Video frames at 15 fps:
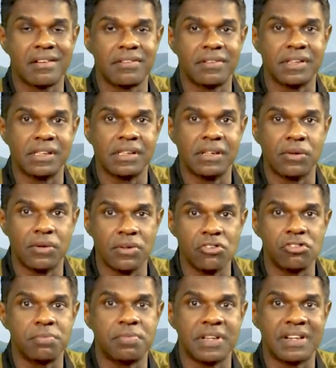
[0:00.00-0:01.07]
our
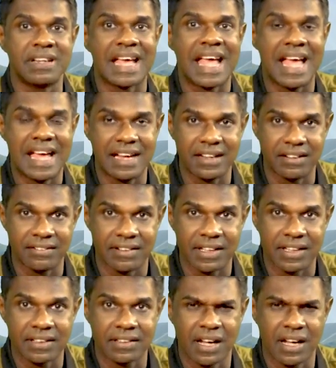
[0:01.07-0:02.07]
Holy Spirit angry,